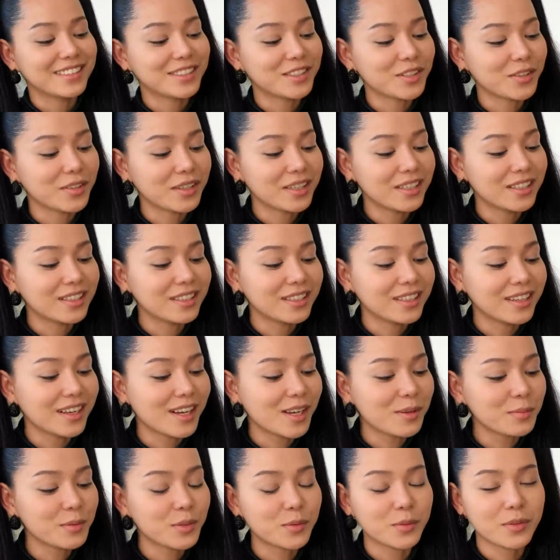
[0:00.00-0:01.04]
so it
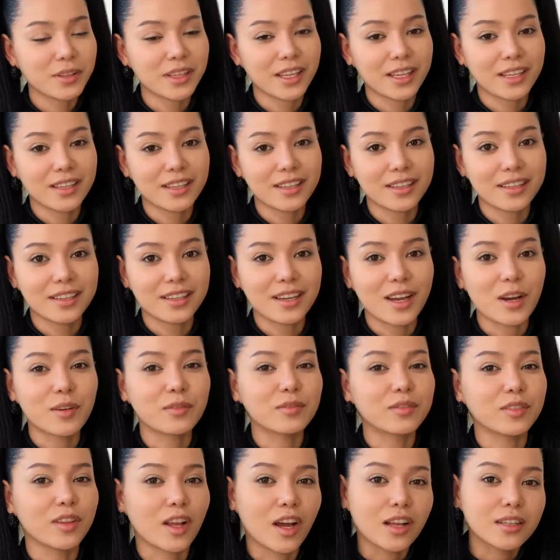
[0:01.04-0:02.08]
helps with like a
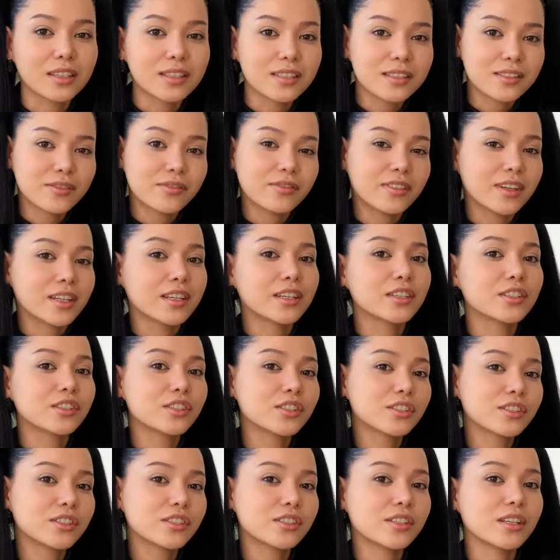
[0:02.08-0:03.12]
flawless
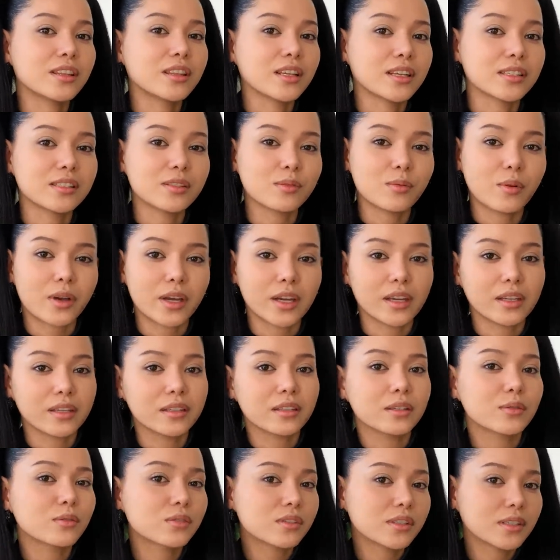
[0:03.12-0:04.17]
finish, and that's why I
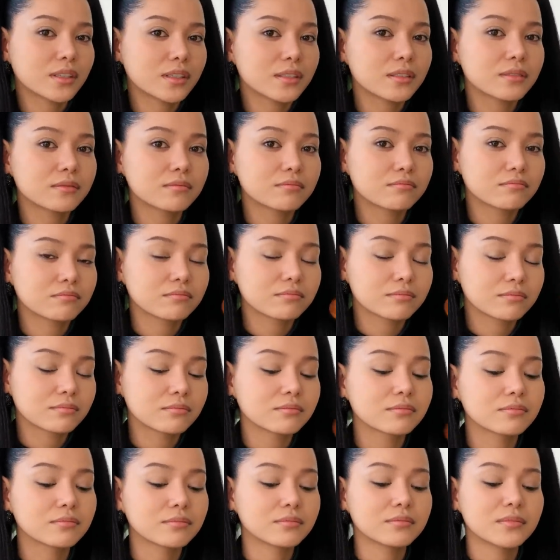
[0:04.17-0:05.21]
use it.
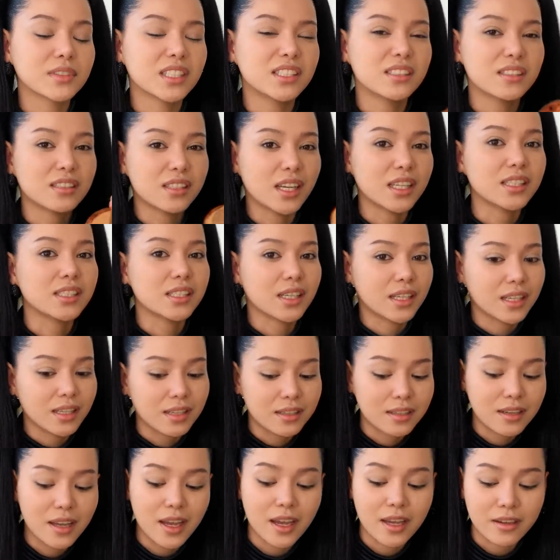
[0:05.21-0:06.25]
I take
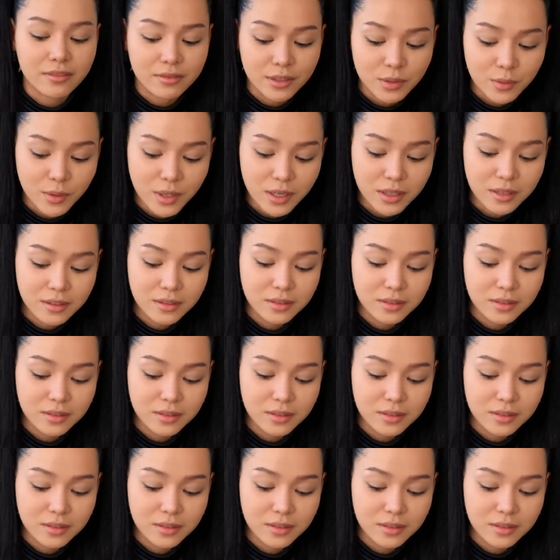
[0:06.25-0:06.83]
it everywhere.